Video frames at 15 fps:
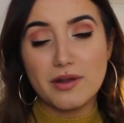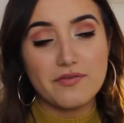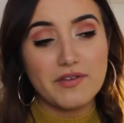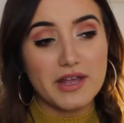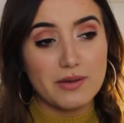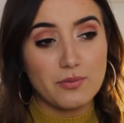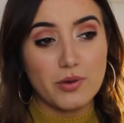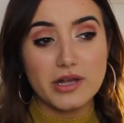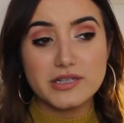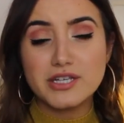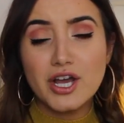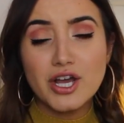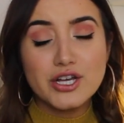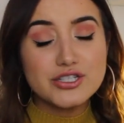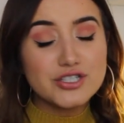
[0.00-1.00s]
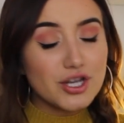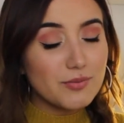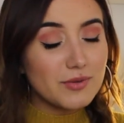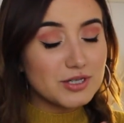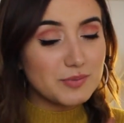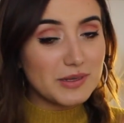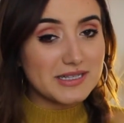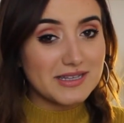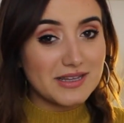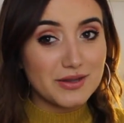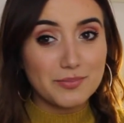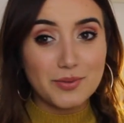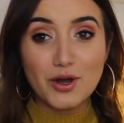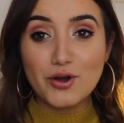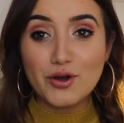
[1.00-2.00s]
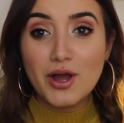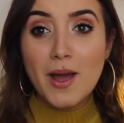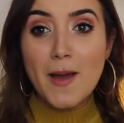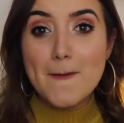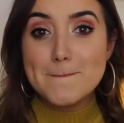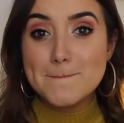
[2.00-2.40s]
I think it works so much better than the blog,